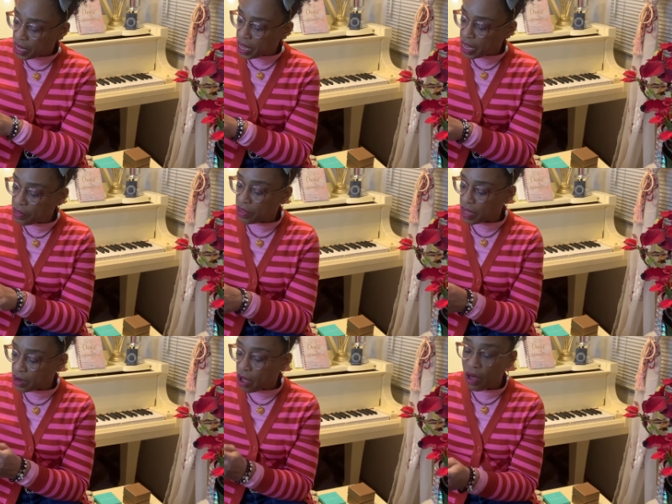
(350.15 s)
and
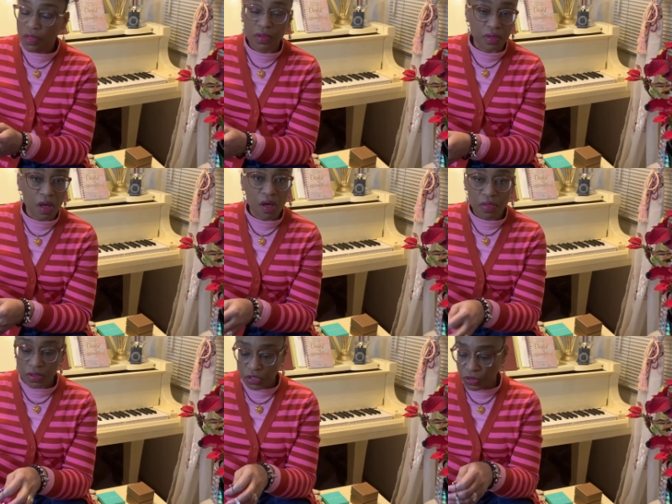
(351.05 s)
and all the all
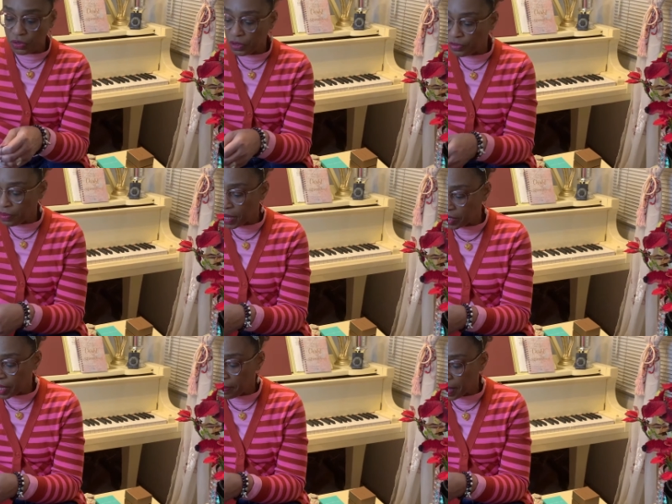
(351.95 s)
the jewelry from my
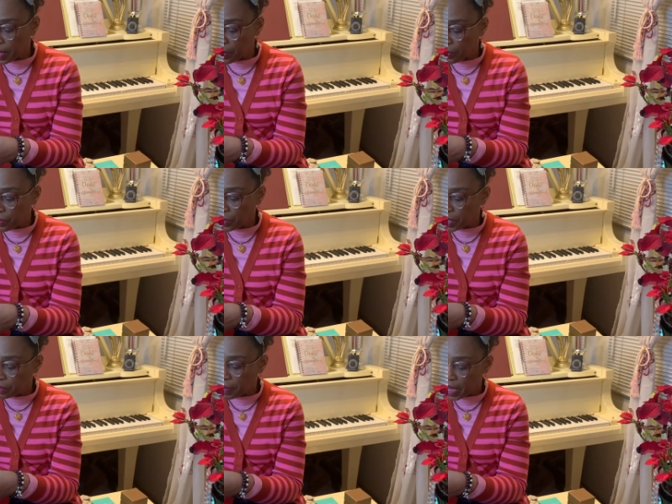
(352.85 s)
Saint My Hero
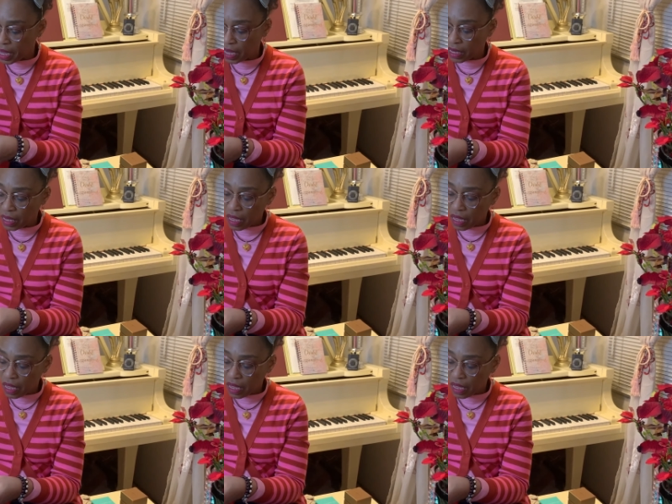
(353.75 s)
is made